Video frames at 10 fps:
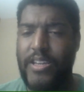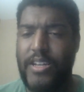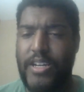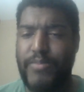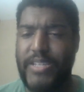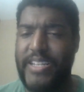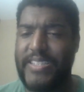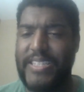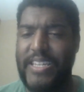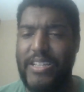Um,
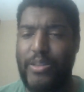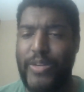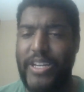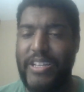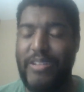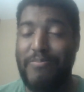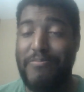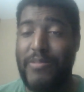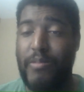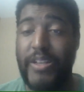Tennessee, New England
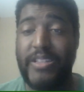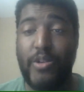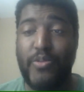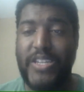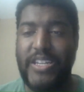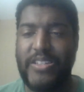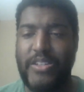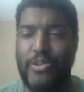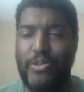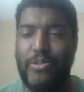went to OT as
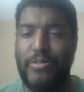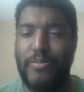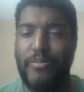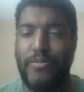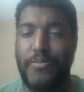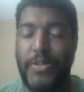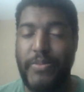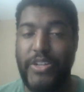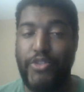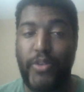two, but I
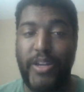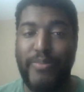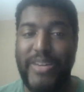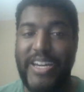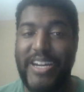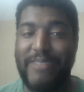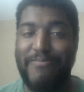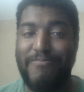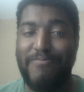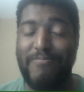mean Drake Maye
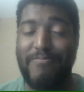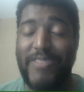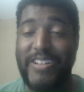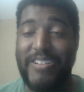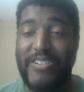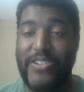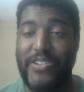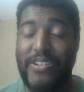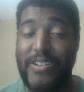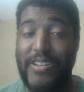got you know
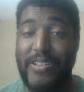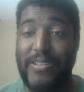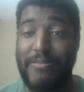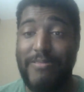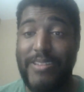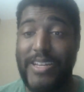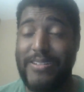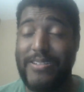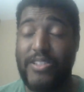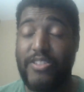
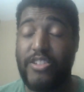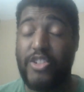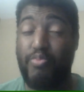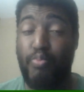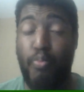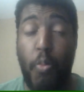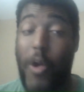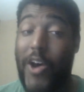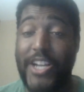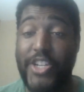got
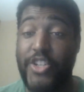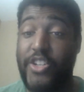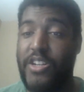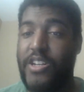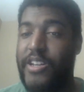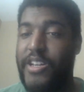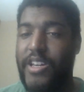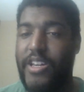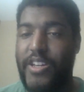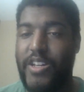smoshed,
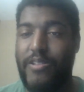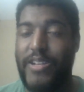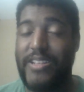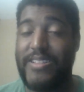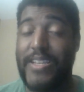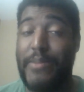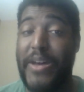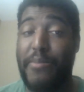you know, and somehow